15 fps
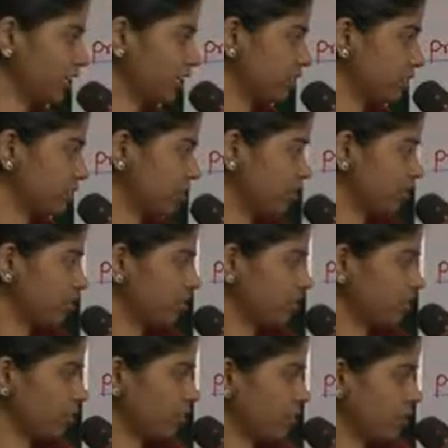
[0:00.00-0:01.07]

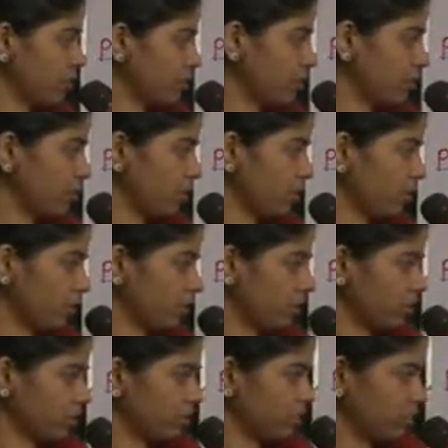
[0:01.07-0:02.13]

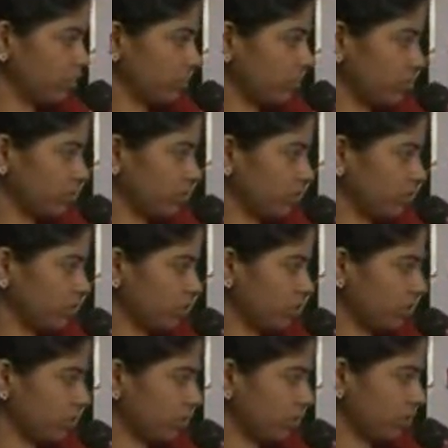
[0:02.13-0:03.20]

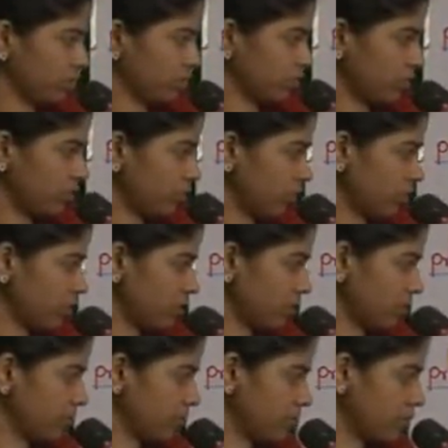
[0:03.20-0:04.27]

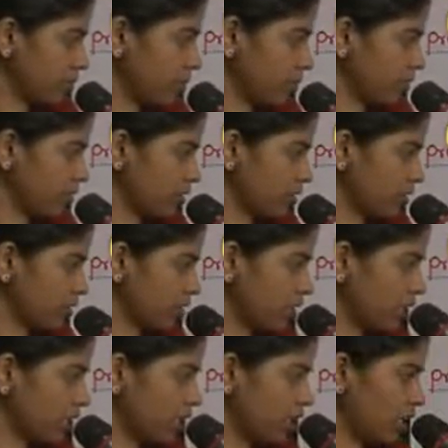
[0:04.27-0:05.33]

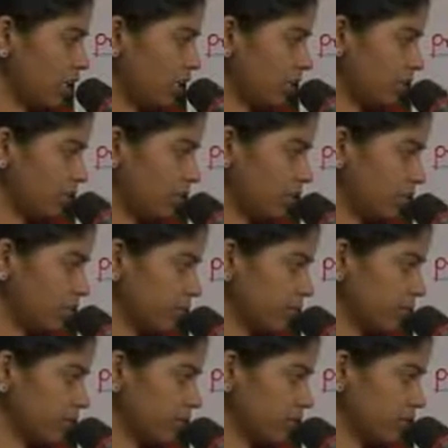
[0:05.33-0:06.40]

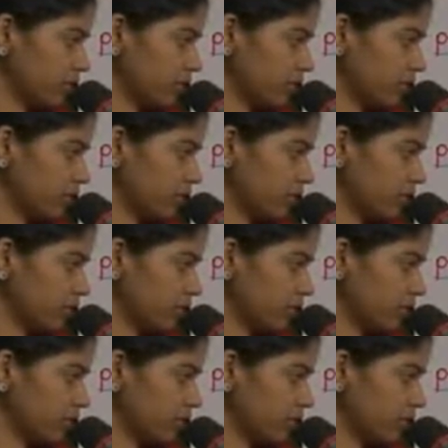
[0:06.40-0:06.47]
[no speech]